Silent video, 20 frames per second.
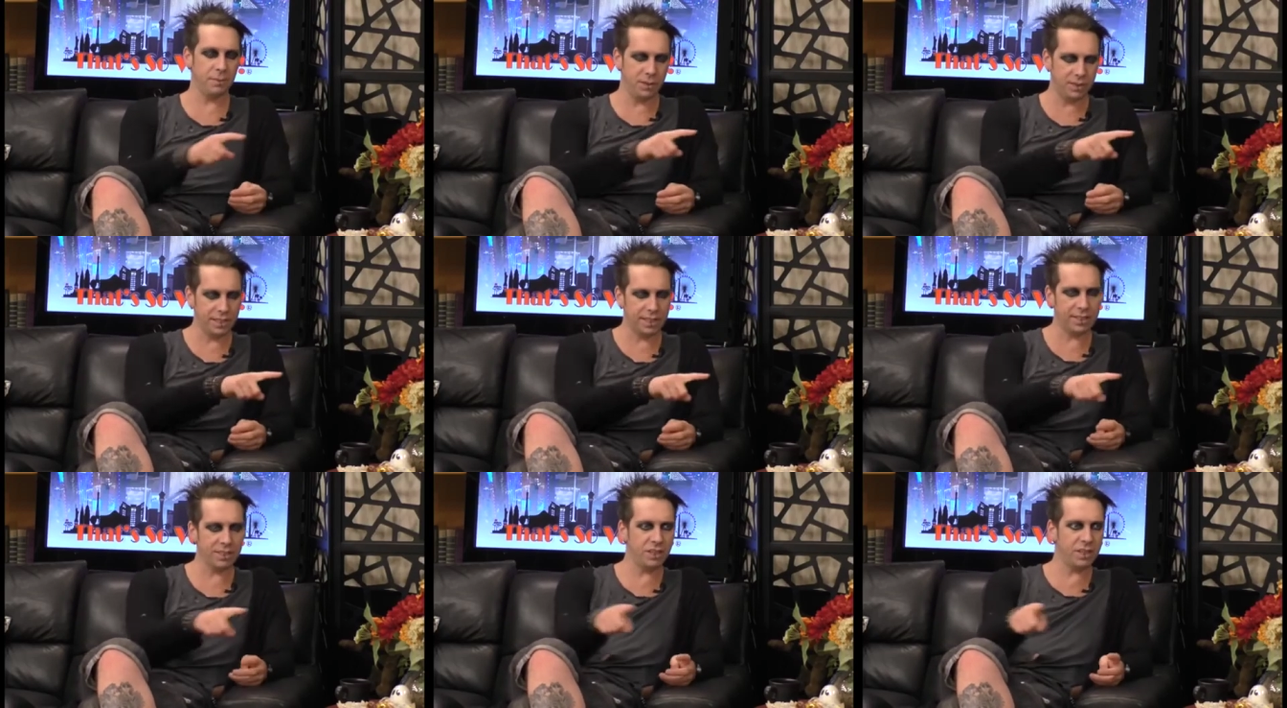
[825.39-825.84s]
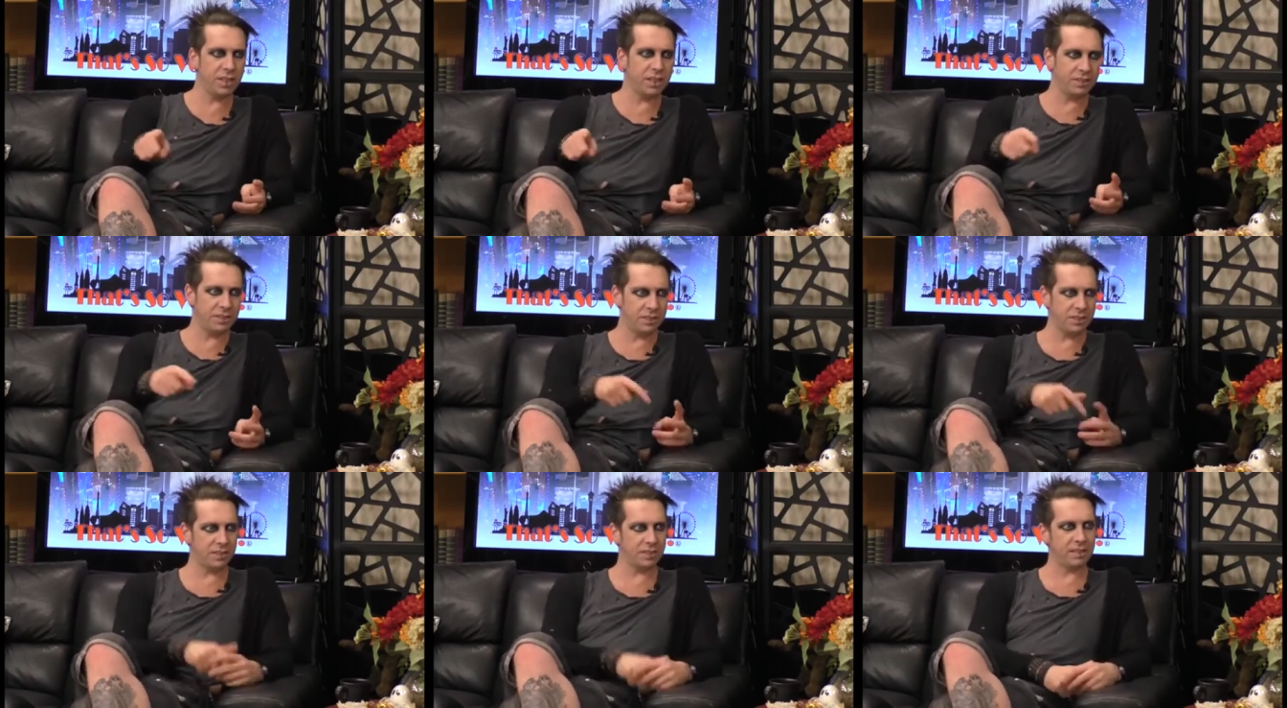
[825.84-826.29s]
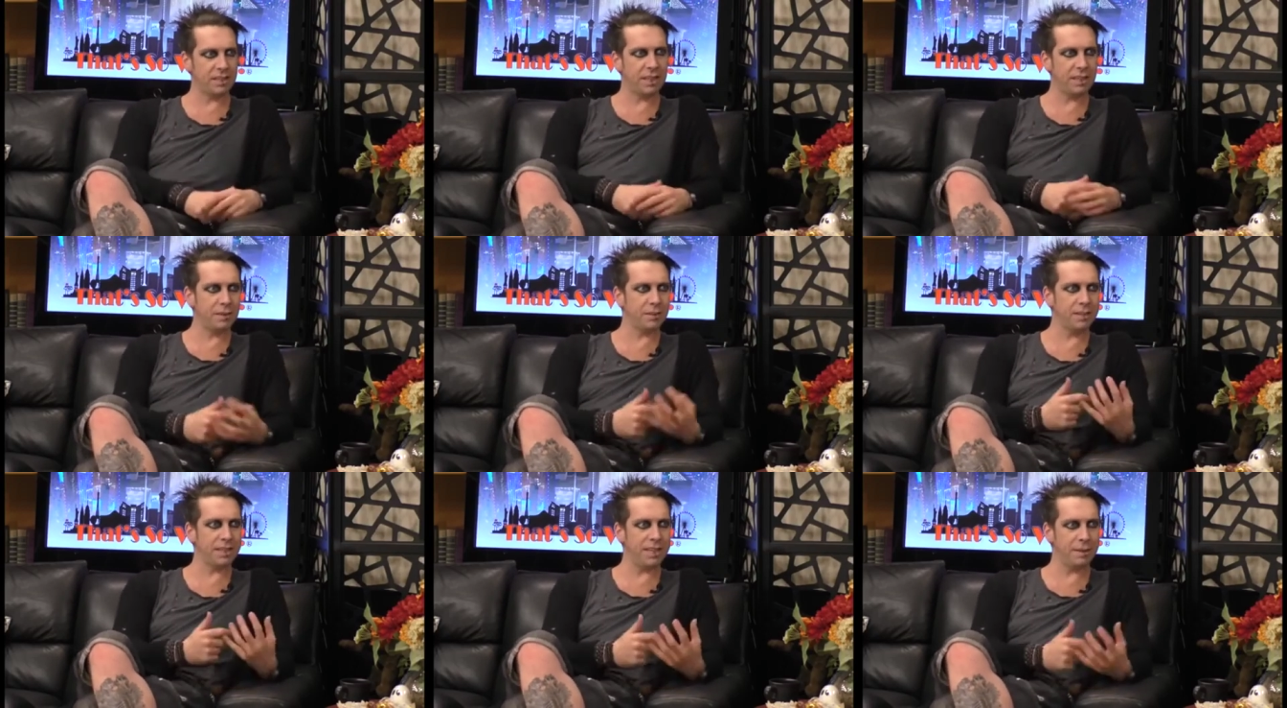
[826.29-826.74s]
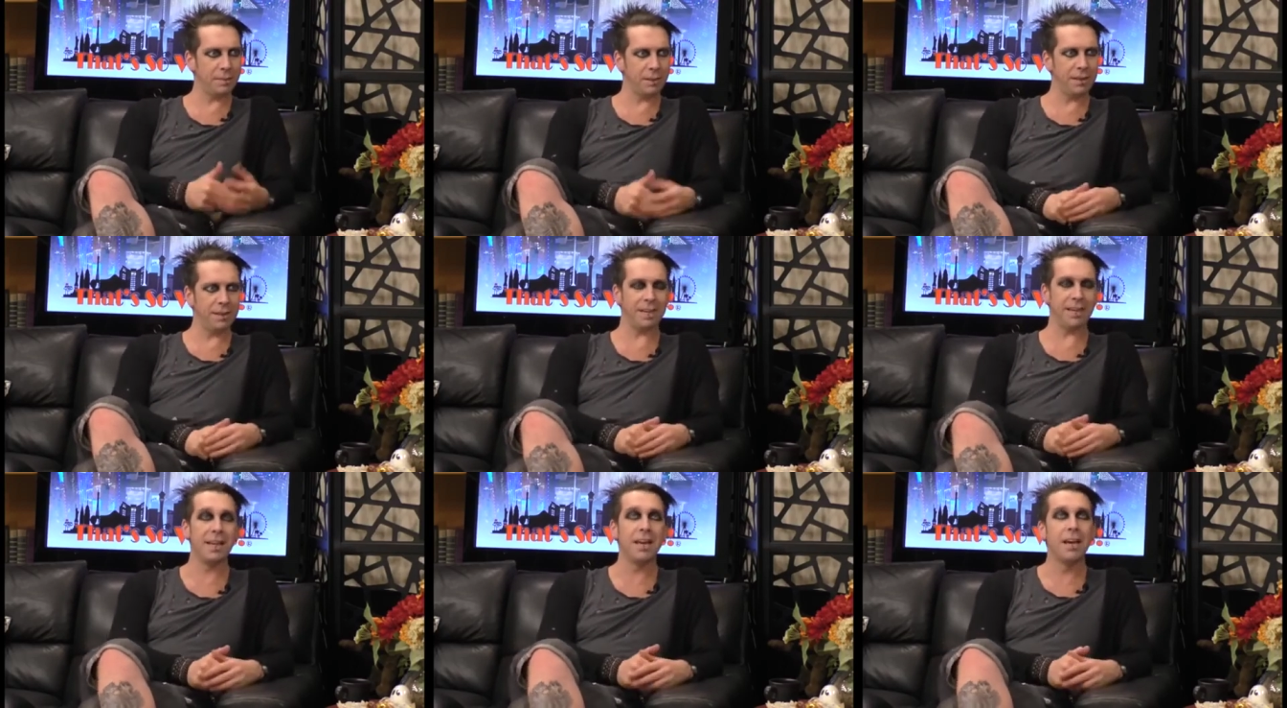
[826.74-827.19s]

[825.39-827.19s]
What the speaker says: You see the judges and they're looking at me like,